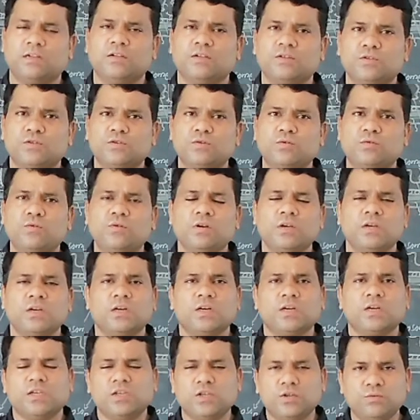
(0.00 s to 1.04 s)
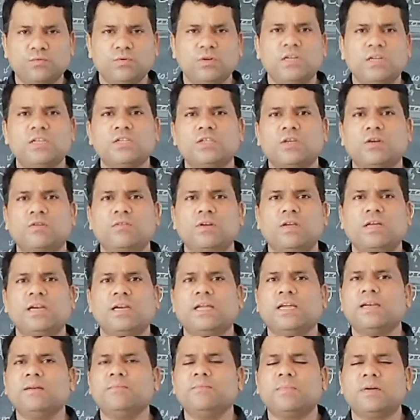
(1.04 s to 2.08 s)
So unicellular
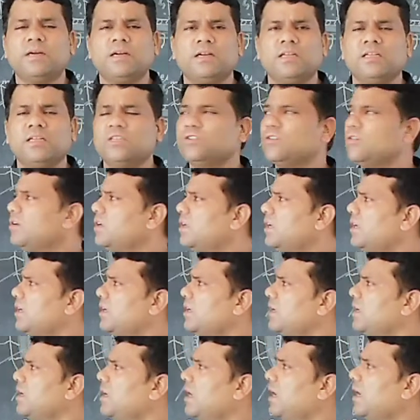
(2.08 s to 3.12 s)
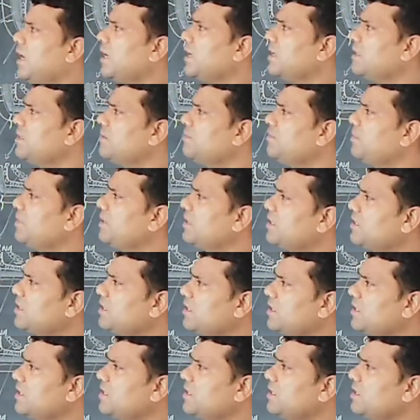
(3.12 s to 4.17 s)
and multicellular are the
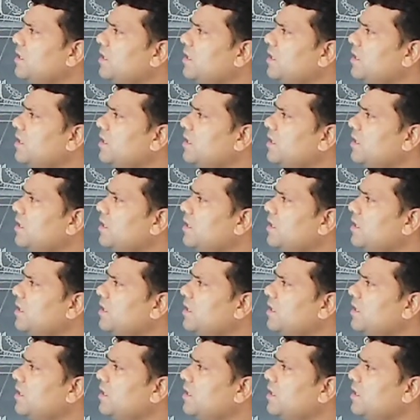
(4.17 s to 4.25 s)
basis